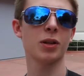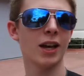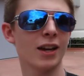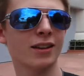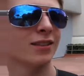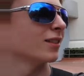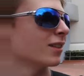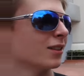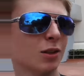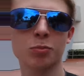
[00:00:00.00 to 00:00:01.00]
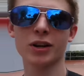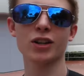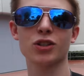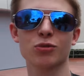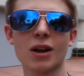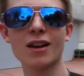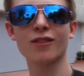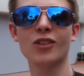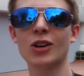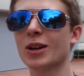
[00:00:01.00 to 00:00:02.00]
play British
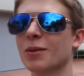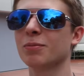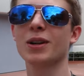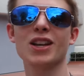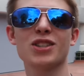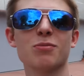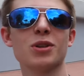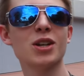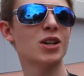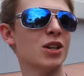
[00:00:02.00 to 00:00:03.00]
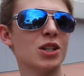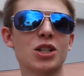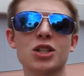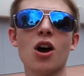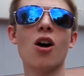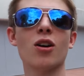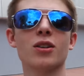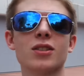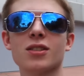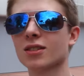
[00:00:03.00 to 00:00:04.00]
Rev, play some
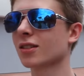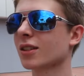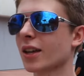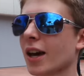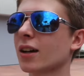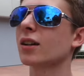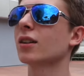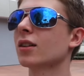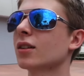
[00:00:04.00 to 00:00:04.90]
songs. Yeah. Sean.